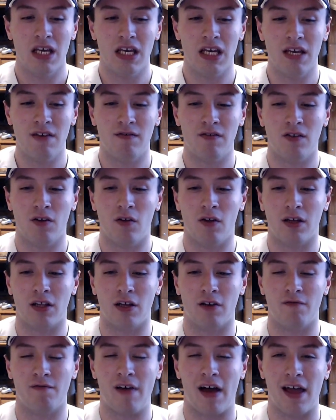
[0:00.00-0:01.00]
Even though
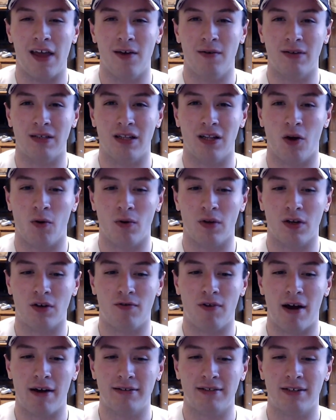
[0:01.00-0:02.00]
their value is lower than
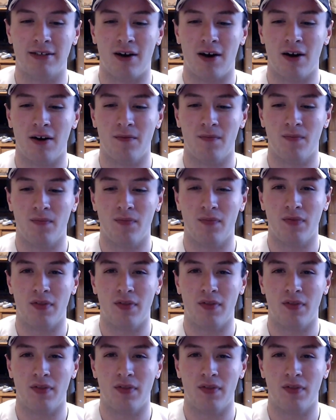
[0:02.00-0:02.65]
Krasnodar,